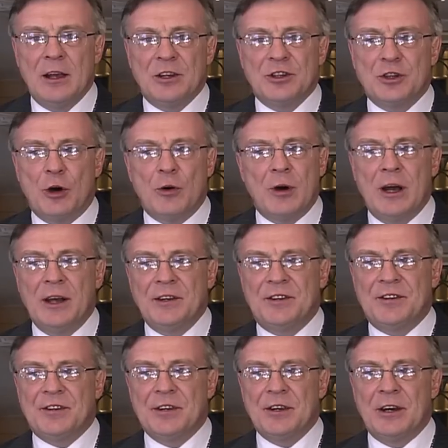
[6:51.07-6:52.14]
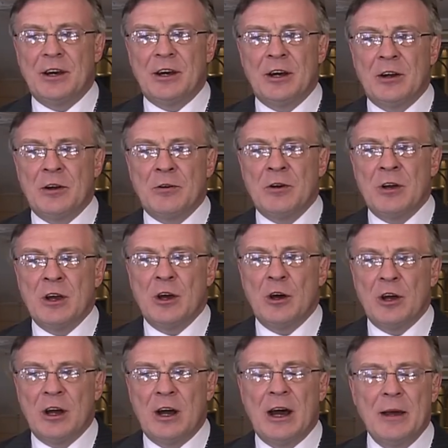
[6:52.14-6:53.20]
So, and uh,
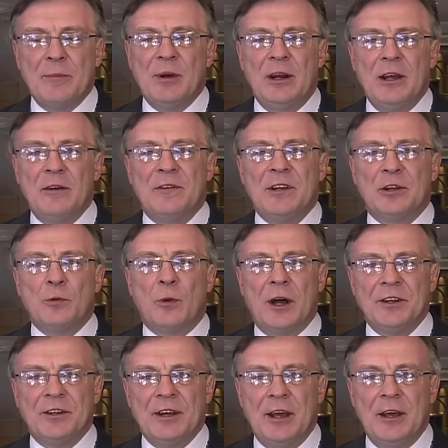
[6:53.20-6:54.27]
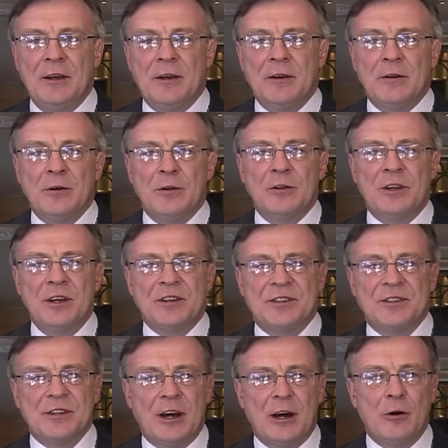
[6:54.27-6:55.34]
I believe that one day
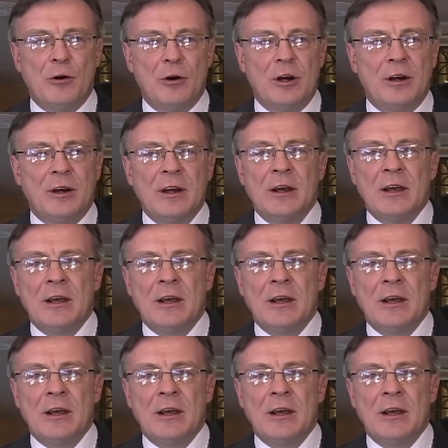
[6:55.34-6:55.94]
this, our